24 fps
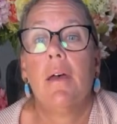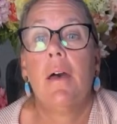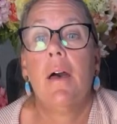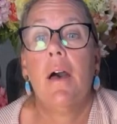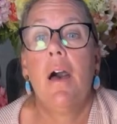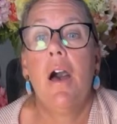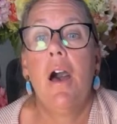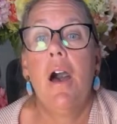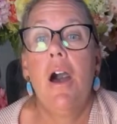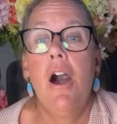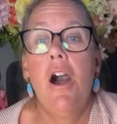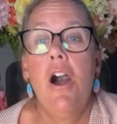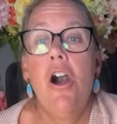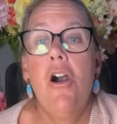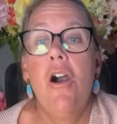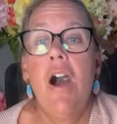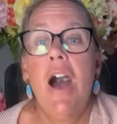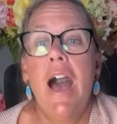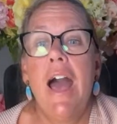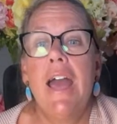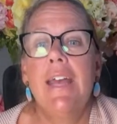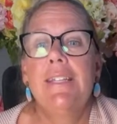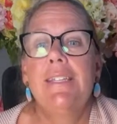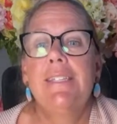Oh,
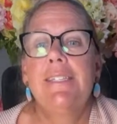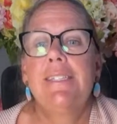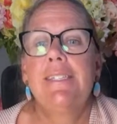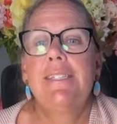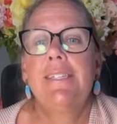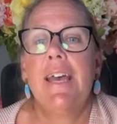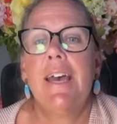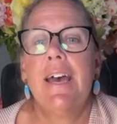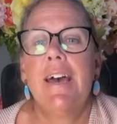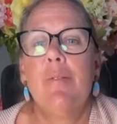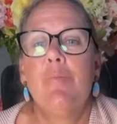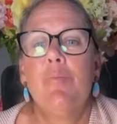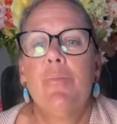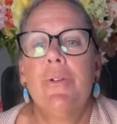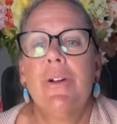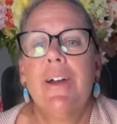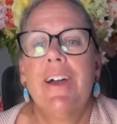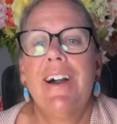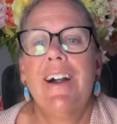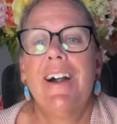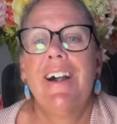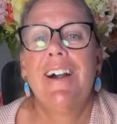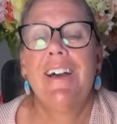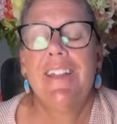hi,
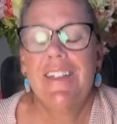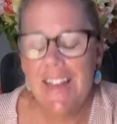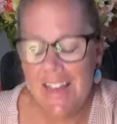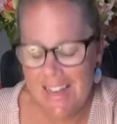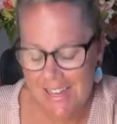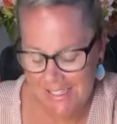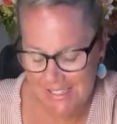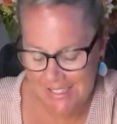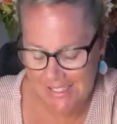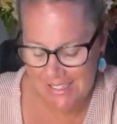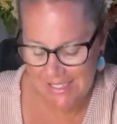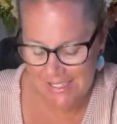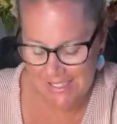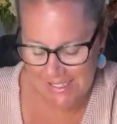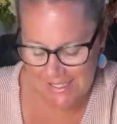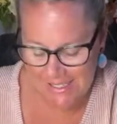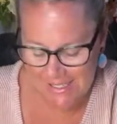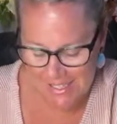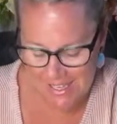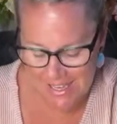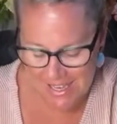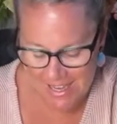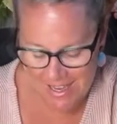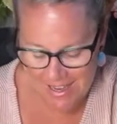Deborah. Nice to
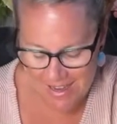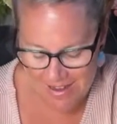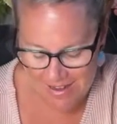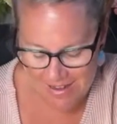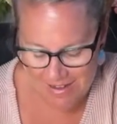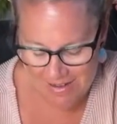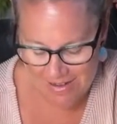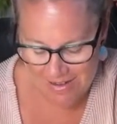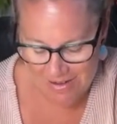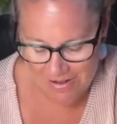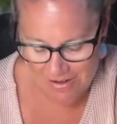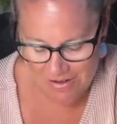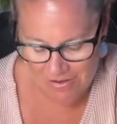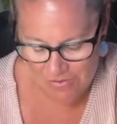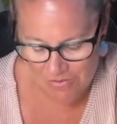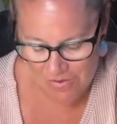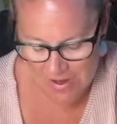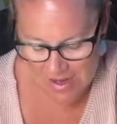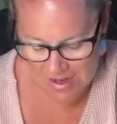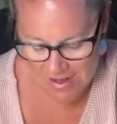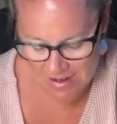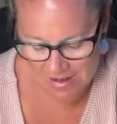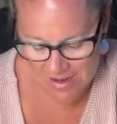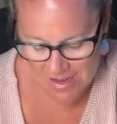see you.
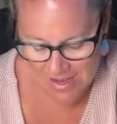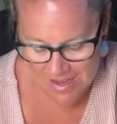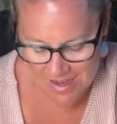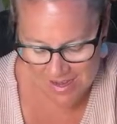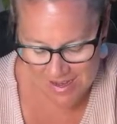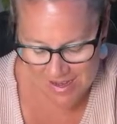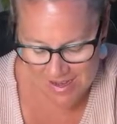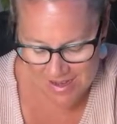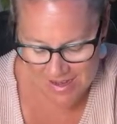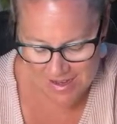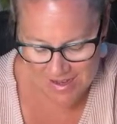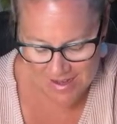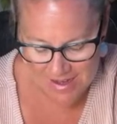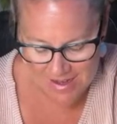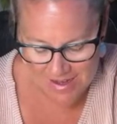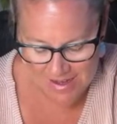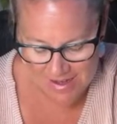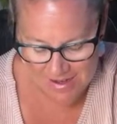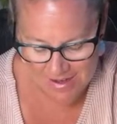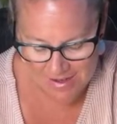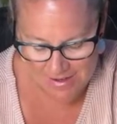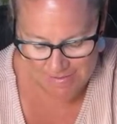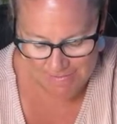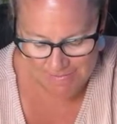
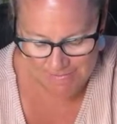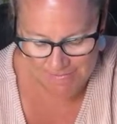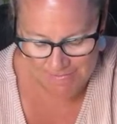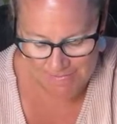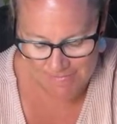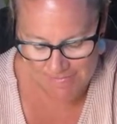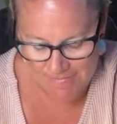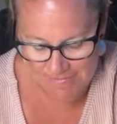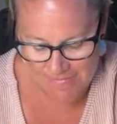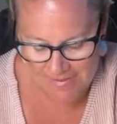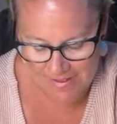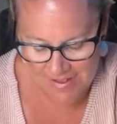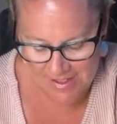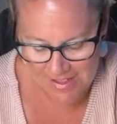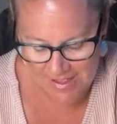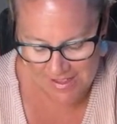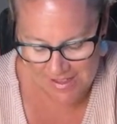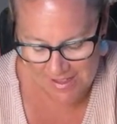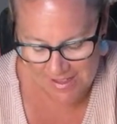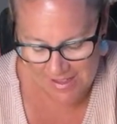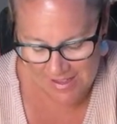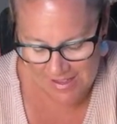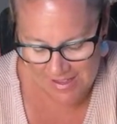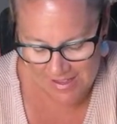Welcome.
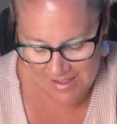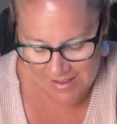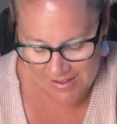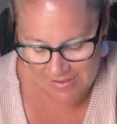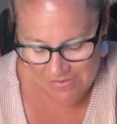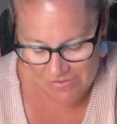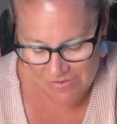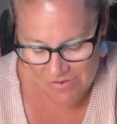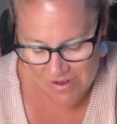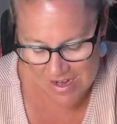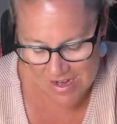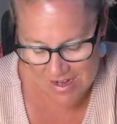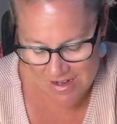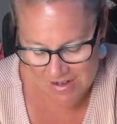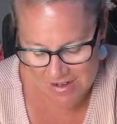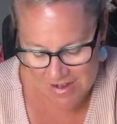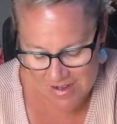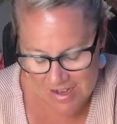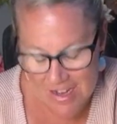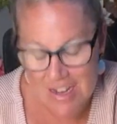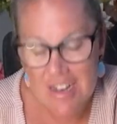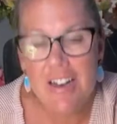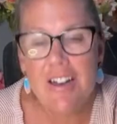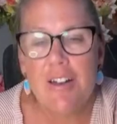
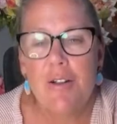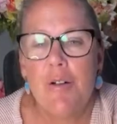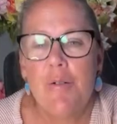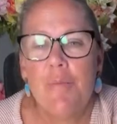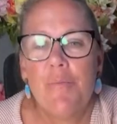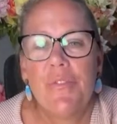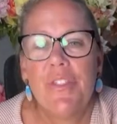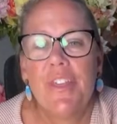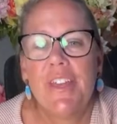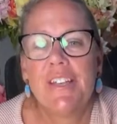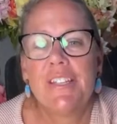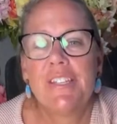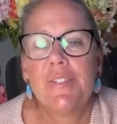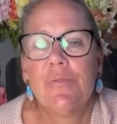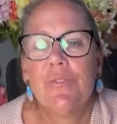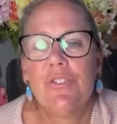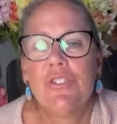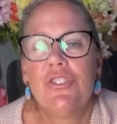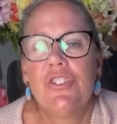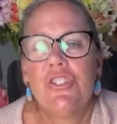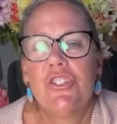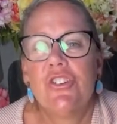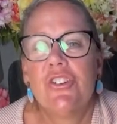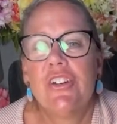Welcome. Thanks for
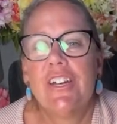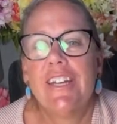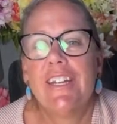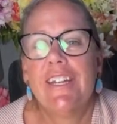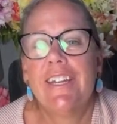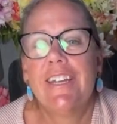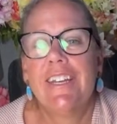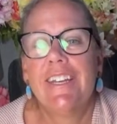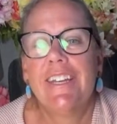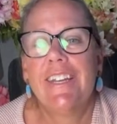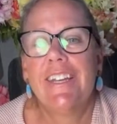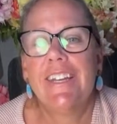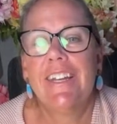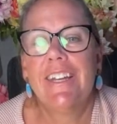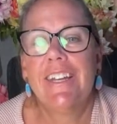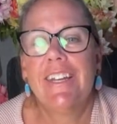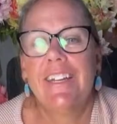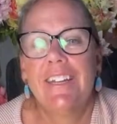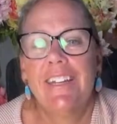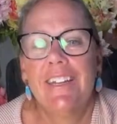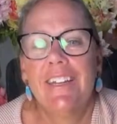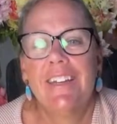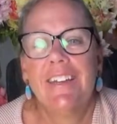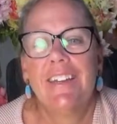joining.